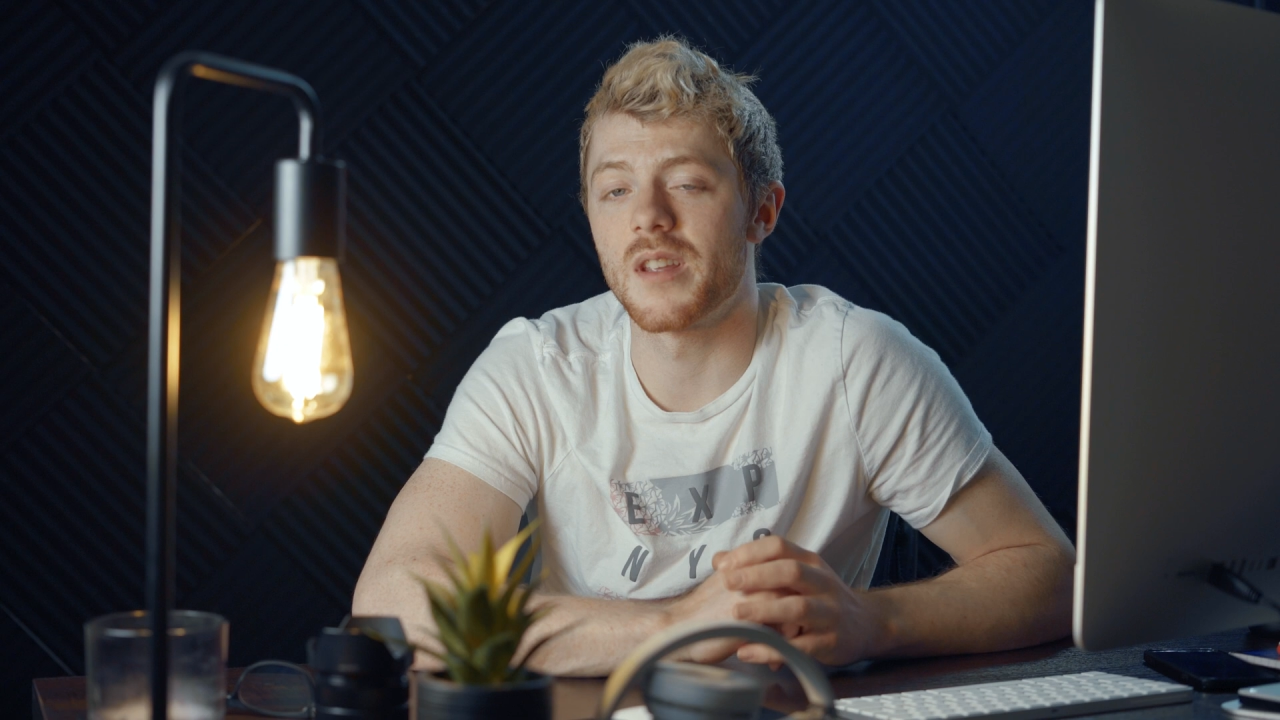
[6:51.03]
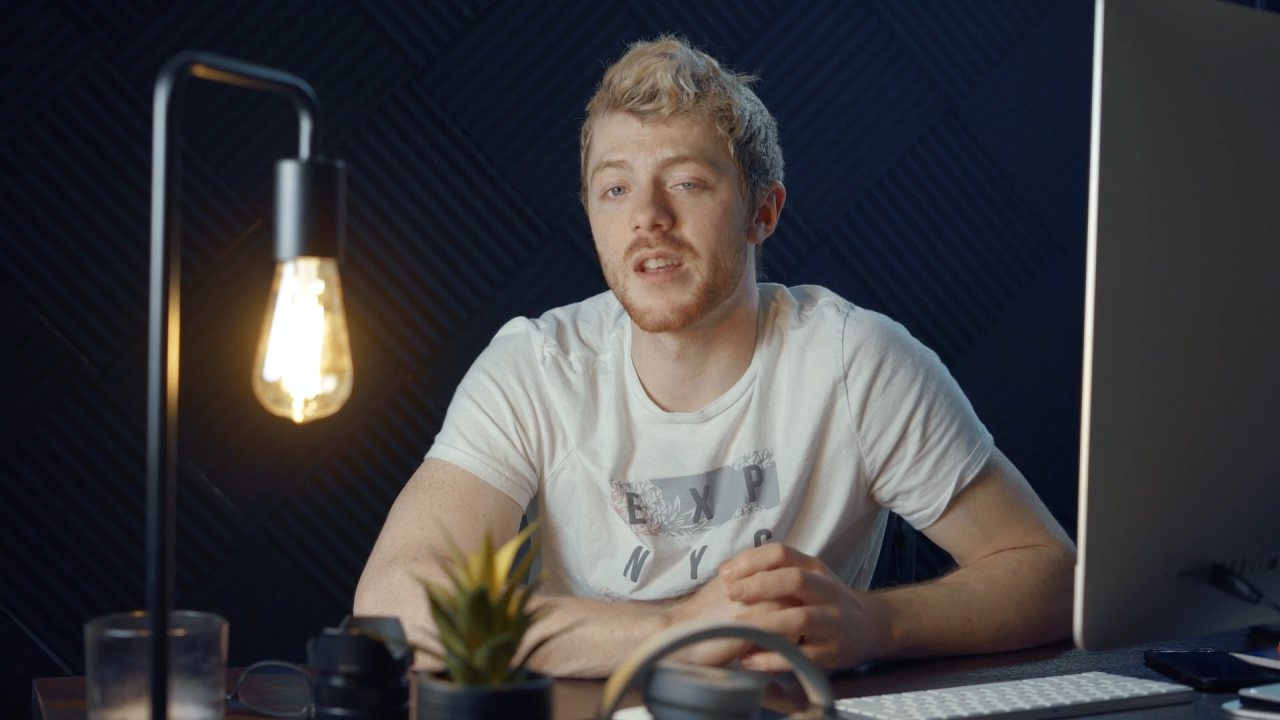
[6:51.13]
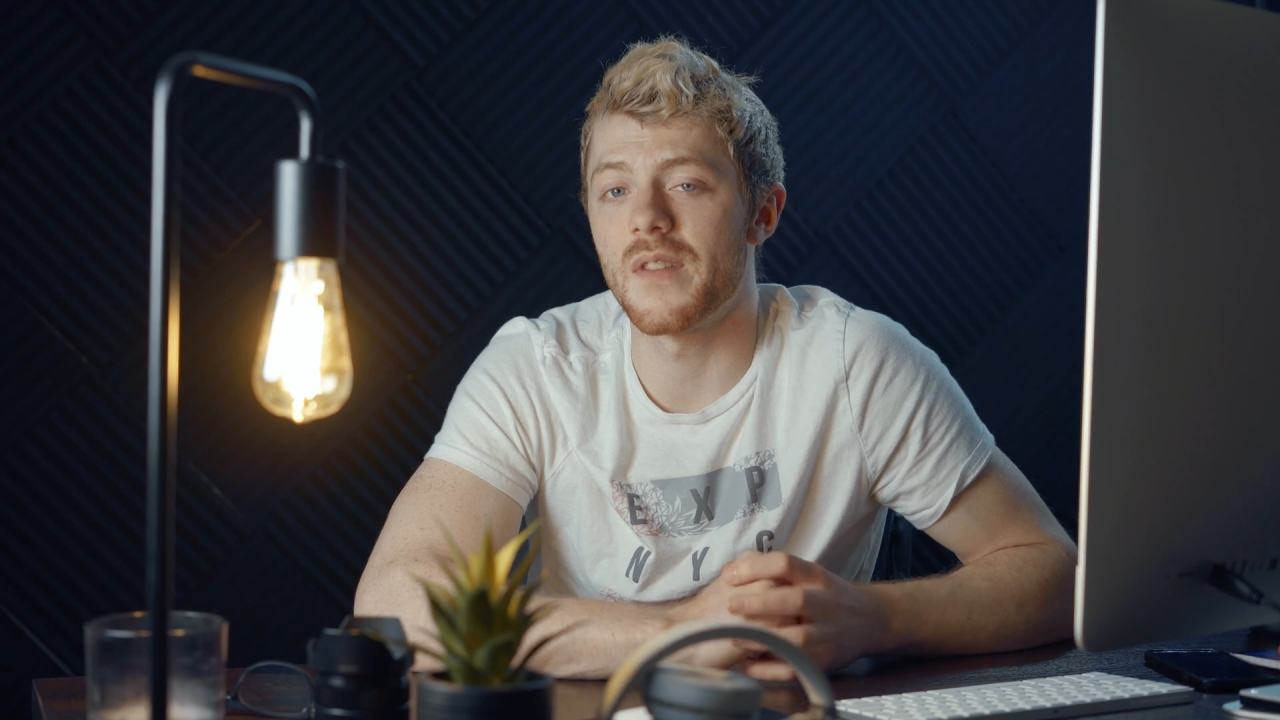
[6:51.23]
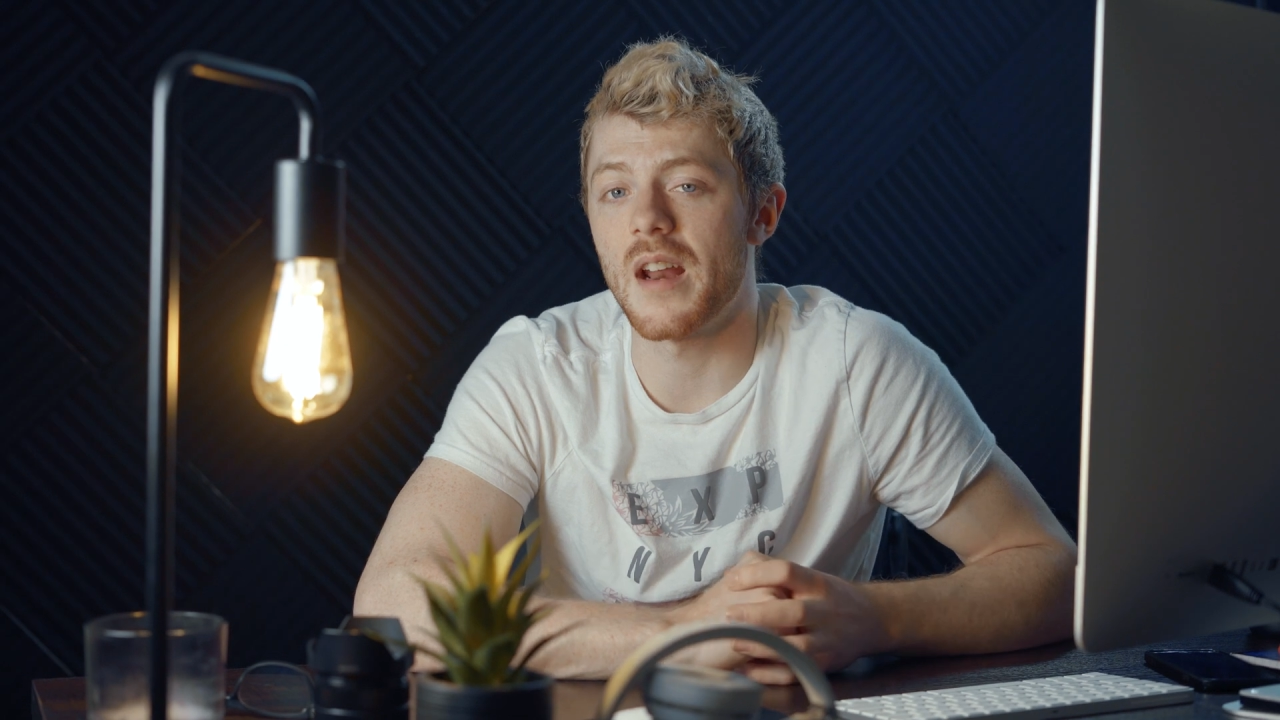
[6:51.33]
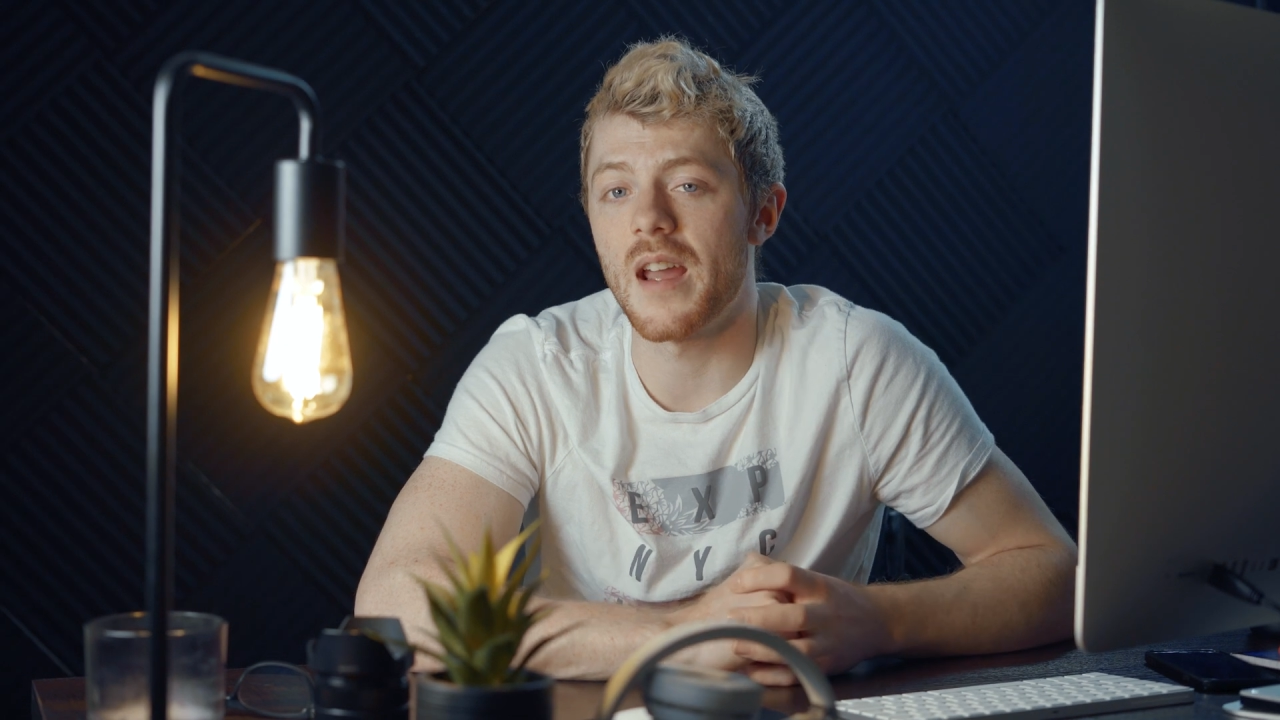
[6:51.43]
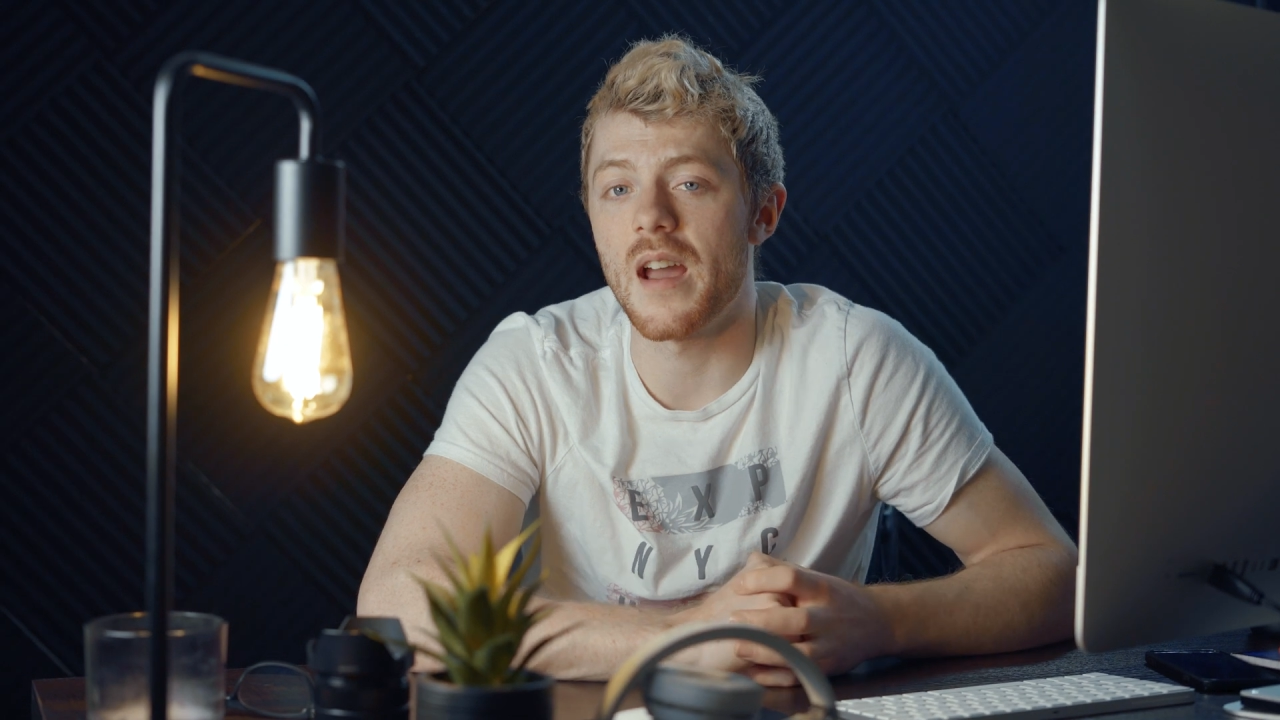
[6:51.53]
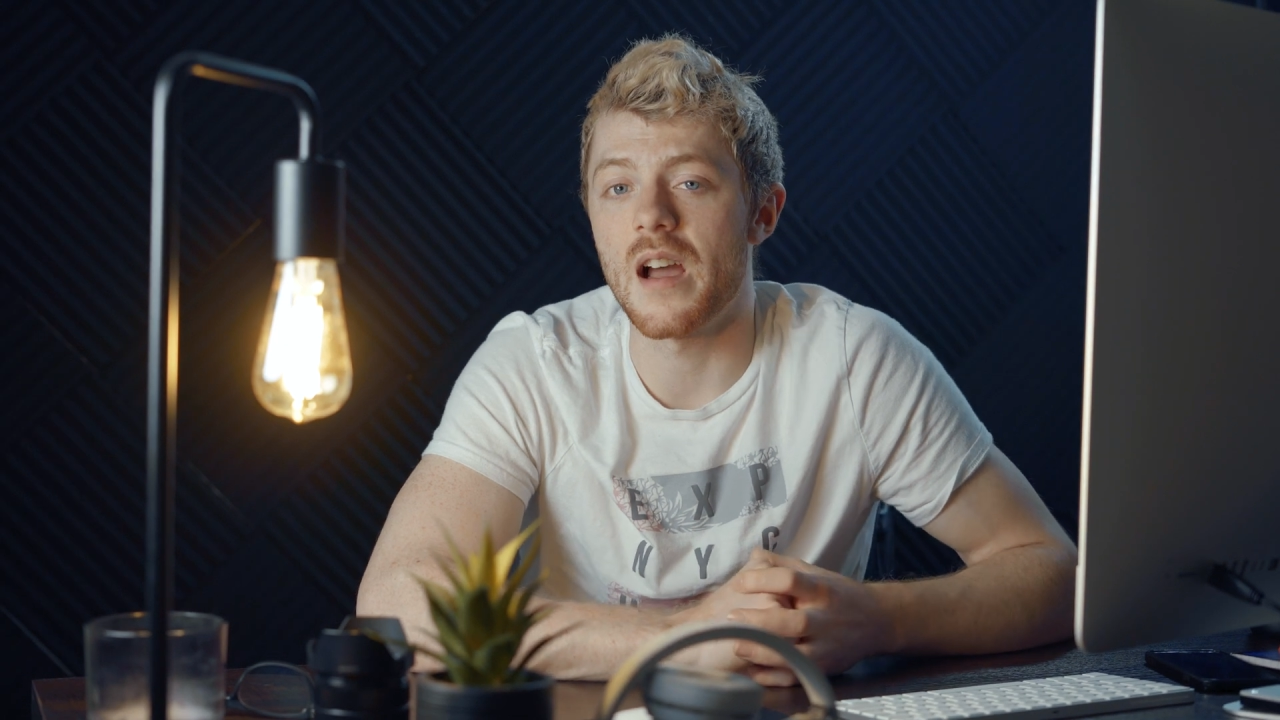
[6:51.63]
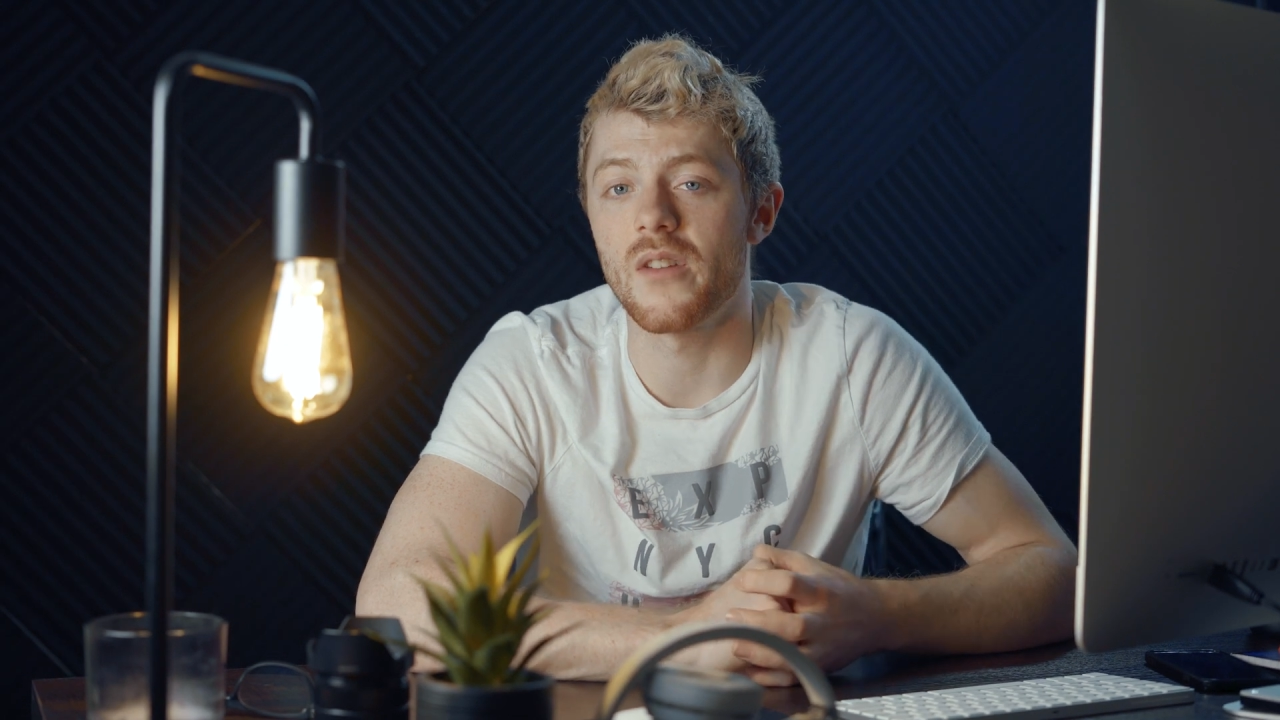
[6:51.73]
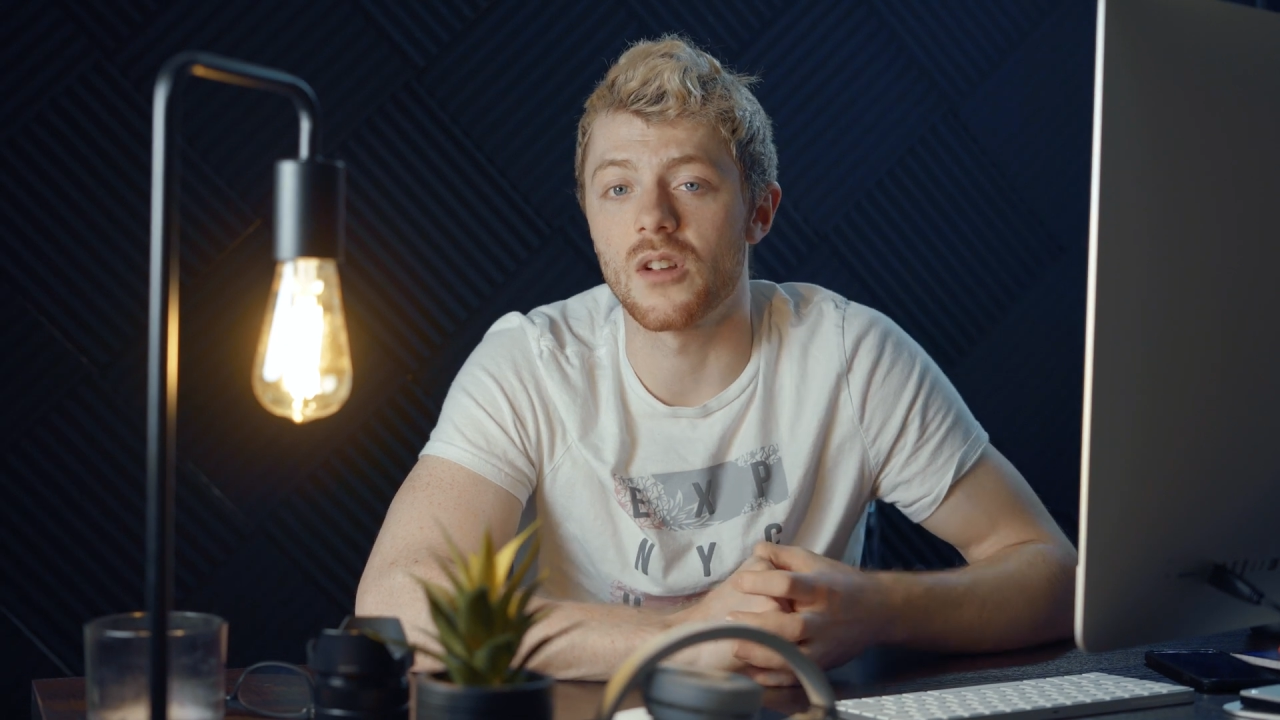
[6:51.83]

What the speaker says: kit that I have,